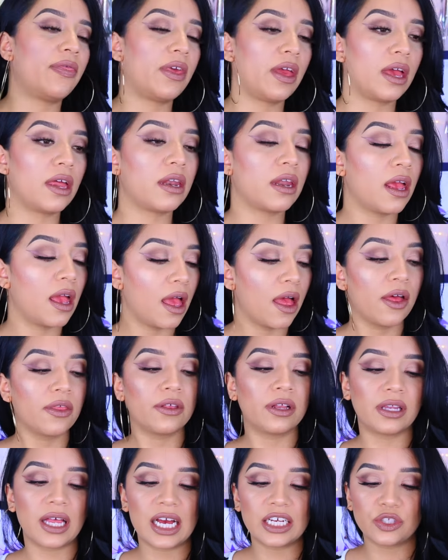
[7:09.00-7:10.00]
And then
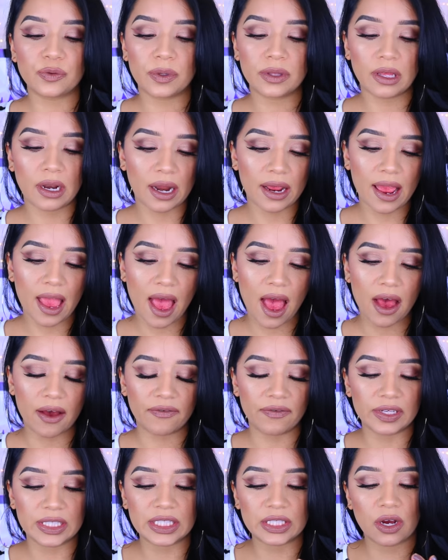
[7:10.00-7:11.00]
the last one that I
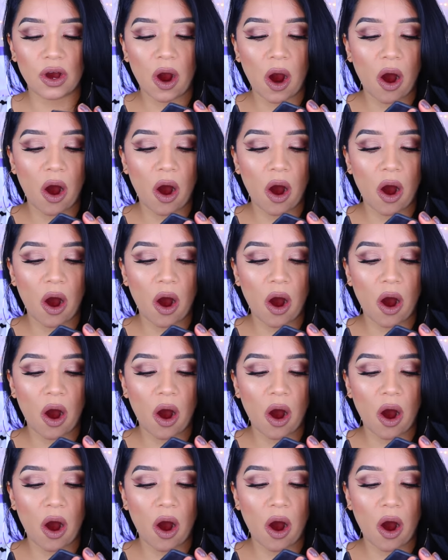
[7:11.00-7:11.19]
have is